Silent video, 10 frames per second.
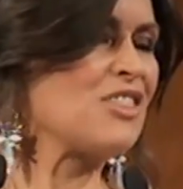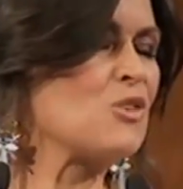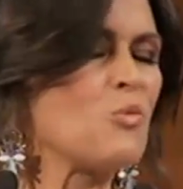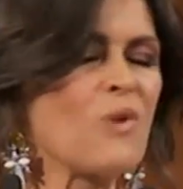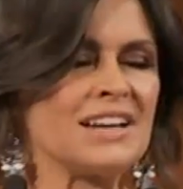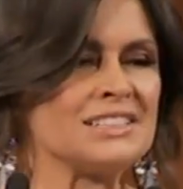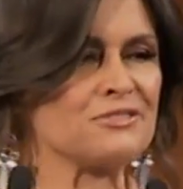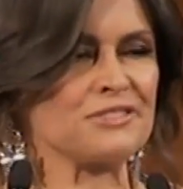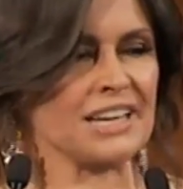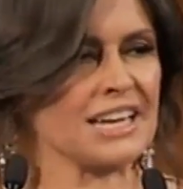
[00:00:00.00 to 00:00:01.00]
The
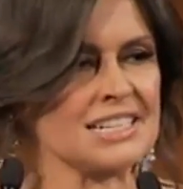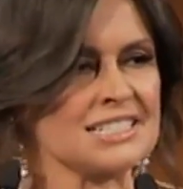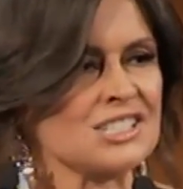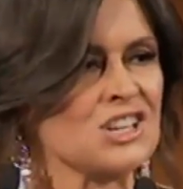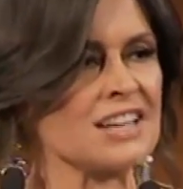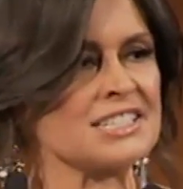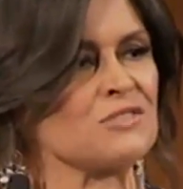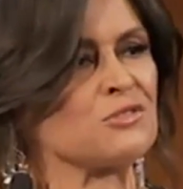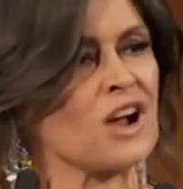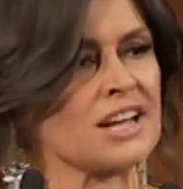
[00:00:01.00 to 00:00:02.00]
wonderfully
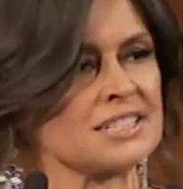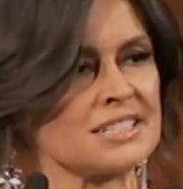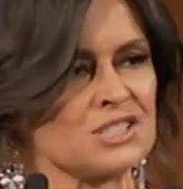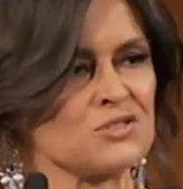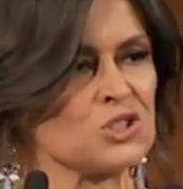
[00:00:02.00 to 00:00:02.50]
incisive writings of